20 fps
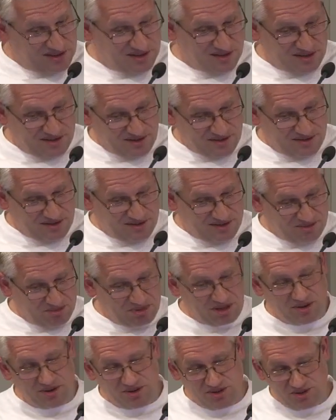uh,
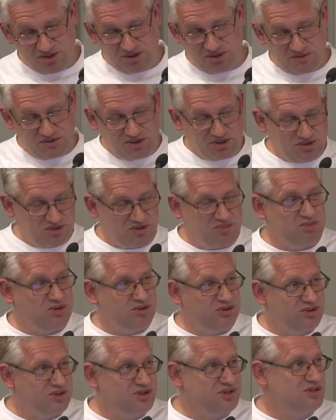because all of those
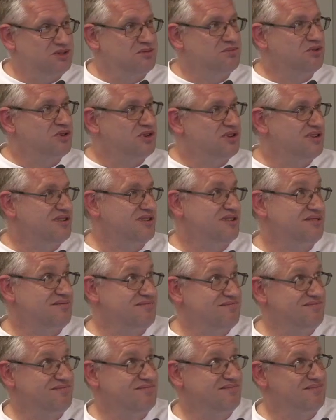computers were um,